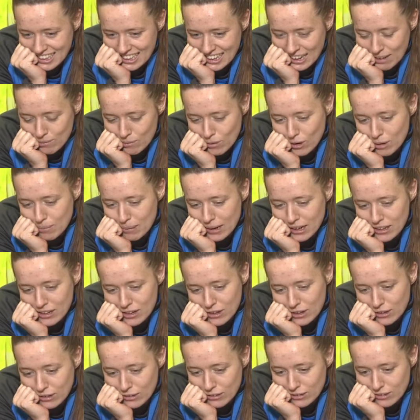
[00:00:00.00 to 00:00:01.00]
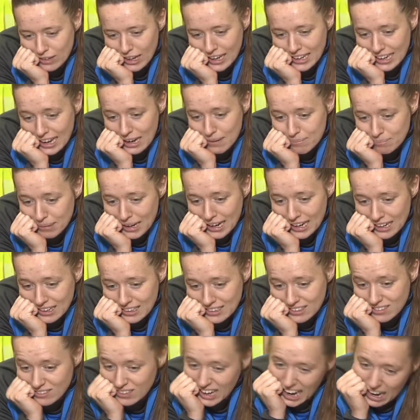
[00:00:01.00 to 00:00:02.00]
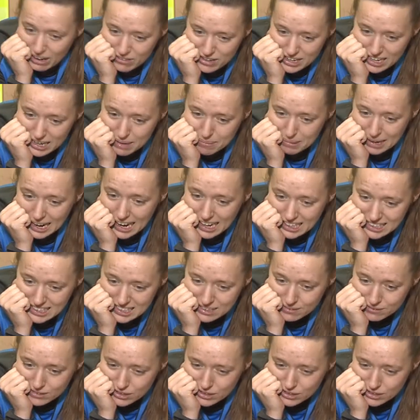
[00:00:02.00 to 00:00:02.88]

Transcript: And what about you, like getting back, how are you keeping active?